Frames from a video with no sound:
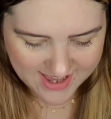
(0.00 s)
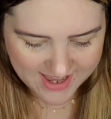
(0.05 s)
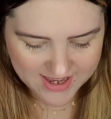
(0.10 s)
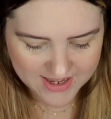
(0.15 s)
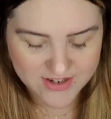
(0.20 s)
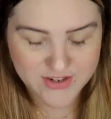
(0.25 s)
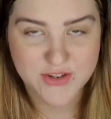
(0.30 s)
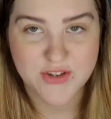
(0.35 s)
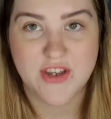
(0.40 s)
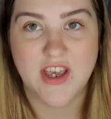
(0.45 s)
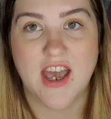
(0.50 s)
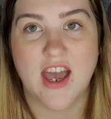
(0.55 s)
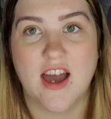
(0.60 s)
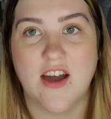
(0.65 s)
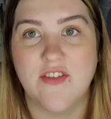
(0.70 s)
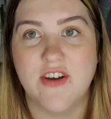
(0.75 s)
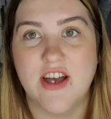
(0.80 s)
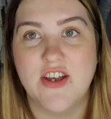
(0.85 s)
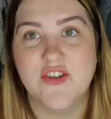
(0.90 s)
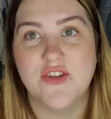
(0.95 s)
So yeah, I've
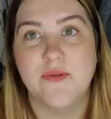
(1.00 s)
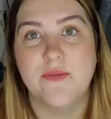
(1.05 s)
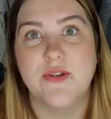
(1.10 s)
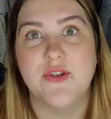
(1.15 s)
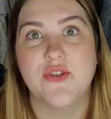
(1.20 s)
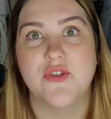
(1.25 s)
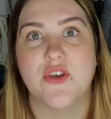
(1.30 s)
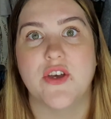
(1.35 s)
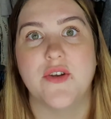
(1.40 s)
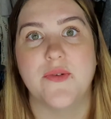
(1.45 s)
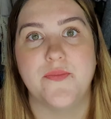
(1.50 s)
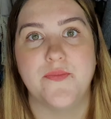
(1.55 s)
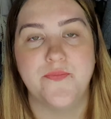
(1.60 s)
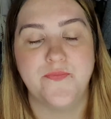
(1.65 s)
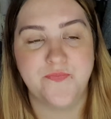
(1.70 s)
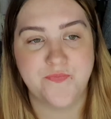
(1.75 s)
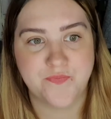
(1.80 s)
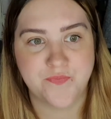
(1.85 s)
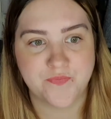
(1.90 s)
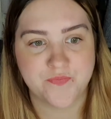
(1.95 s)
actually been doing
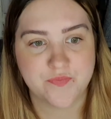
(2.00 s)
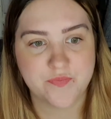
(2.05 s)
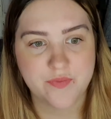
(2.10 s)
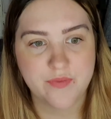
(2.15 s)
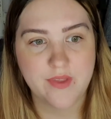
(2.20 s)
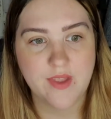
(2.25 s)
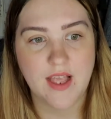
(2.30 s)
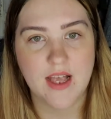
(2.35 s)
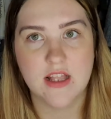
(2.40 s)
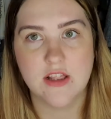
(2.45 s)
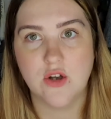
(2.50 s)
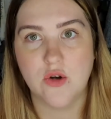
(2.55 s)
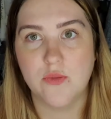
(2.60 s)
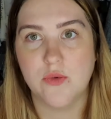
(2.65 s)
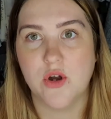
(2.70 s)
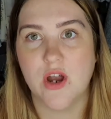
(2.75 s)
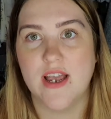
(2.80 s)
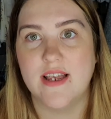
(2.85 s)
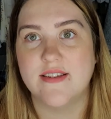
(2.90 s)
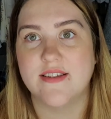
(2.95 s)
a lot
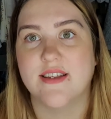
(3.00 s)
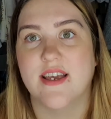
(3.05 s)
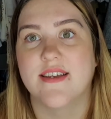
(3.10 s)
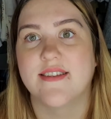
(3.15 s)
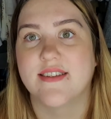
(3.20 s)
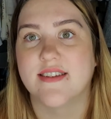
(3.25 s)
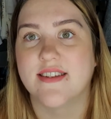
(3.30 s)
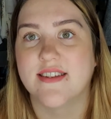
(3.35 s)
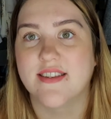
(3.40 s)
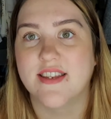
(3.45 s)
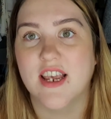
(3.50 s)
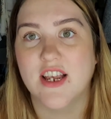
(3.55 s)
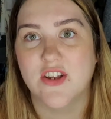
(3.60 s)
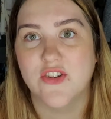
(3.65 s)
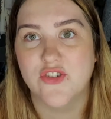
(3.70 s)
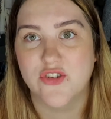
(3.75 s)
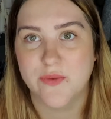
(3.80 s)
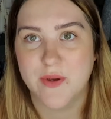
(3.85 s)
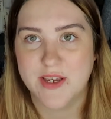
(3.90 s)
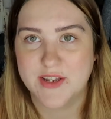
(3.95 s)
more exercise in the second
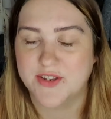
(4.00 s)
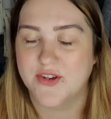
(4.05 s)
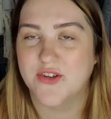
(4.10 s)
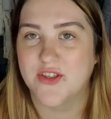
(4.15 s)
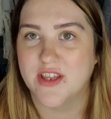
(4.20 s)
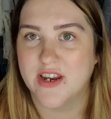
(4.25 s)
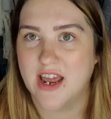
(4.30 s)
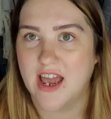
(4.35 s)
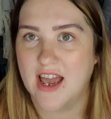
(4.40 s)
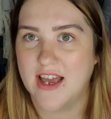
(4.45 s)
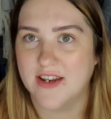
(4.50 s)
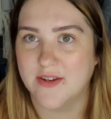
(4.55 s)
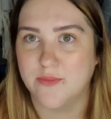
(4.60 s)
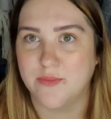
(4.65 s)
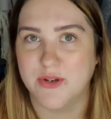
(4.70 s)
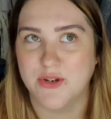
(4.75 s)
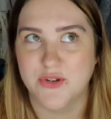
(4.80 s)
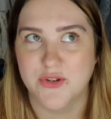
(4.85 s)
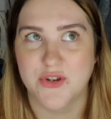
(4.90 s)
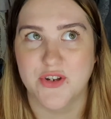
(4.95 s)
trimester than I had
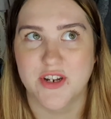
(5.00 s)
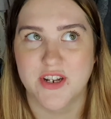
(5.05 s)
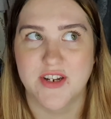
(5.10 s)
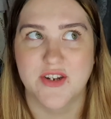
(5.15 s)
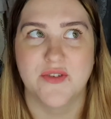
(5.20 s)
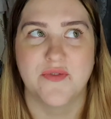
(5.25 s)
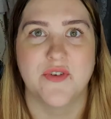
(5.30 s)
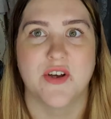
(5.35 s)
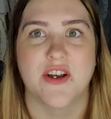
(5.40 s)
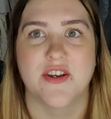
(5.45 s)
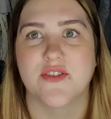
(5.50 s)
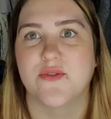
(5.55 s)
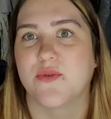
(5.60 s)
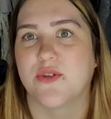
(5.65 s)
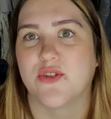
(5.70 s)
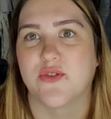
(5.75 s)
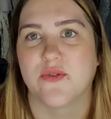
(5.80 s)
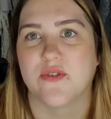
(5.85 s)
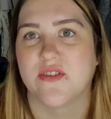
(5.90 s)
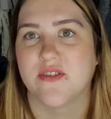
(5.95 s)
been doing in the first,
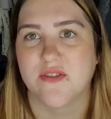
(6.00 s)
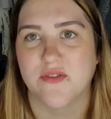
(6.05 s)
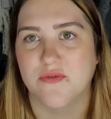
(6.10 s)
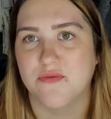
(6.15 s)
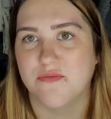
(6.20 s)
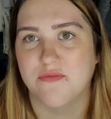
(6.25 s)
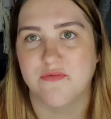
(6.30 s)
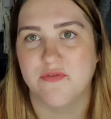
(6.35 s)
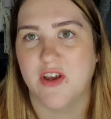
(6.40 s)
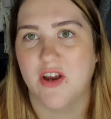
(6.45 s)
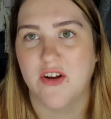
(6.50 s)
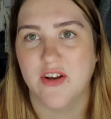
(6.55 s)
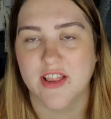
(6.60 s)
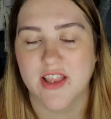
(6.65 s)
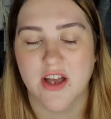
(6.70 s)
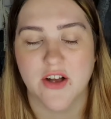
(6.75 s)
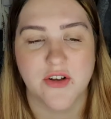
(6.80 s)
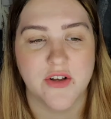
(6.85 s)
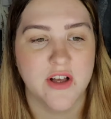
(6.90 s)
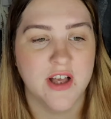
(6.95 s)
which was very
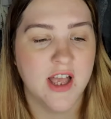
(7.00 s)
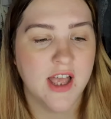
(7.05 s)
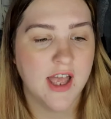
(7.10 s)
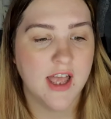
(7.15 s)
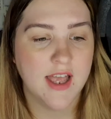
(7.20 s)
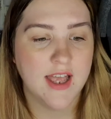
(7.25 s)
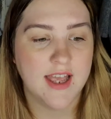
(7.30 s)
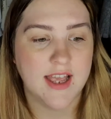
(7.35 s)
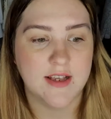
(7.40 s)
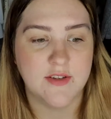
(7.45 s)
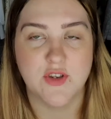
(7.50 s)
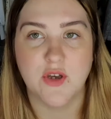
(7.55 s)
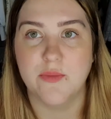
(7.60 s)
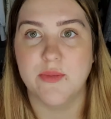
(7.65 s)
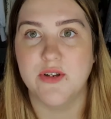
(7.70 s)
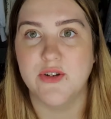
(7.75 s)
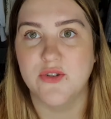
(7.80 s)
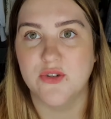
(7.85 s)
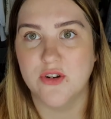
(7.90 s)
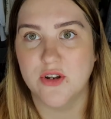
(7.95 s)
little. So I've
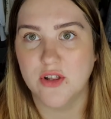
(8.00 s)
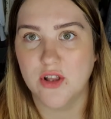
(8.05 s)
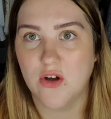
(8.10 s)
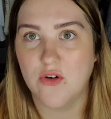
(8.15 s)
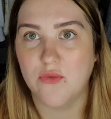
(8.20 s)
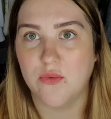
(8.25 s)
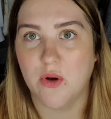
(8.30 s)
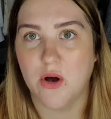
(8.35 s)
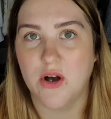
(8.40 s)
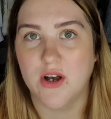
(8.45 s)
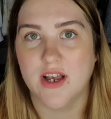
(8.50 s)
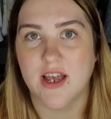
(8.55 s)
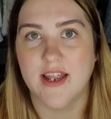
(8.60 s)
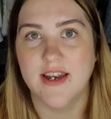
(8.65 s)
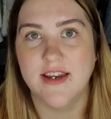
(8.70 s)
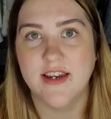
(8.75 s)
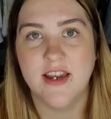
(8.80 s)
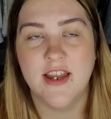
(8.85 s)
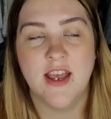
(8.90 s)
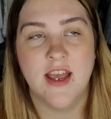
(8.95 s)
been doing a lot of
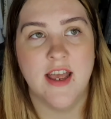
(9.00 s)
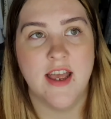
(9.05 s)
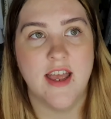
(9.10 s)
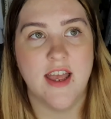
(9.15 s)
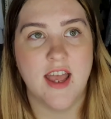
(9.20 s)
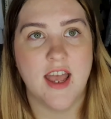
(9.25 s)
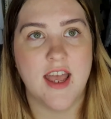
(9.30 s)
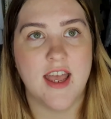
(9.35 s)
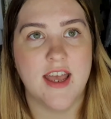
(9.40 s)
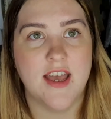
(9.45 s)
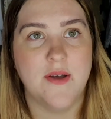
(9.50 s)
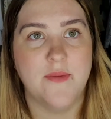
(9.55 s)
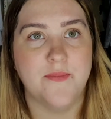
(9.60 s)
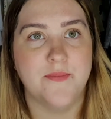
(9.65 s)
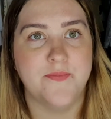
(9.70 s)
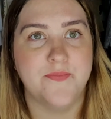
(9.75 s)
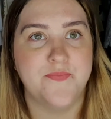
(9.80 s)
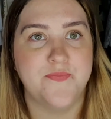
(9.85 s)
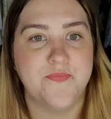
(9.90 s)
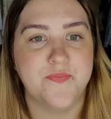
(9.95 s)
walking.
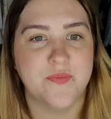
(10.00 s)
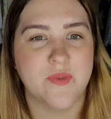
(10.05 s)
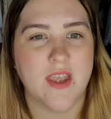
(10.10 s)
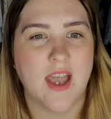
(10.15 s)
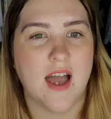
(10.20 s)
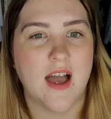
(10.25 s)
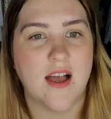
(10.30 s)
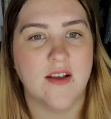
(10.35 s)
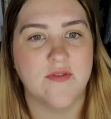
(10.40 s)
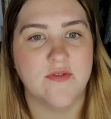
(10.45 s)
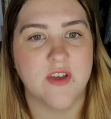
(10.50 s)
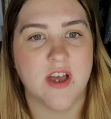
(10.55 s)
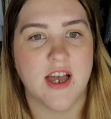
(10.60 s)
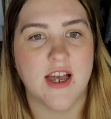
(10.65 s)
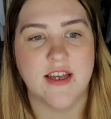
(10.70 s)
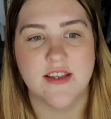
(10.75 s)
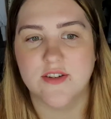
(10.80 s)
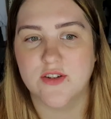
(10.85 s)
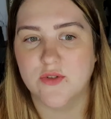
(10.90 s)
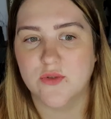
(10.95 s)

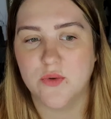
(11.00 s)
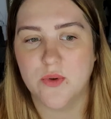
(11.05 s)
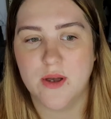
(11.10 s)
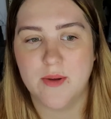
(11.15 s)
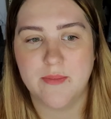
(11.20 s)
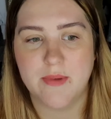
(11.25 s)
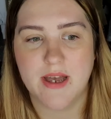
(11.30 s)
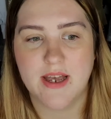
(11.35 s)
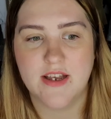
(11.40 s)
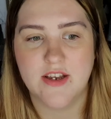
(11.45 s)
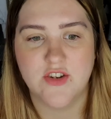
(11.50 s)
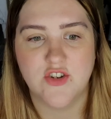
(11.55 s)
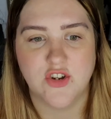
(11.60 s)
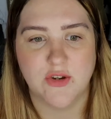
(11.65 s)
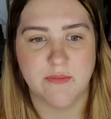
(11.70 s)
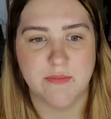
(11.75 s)
I'd quit my gym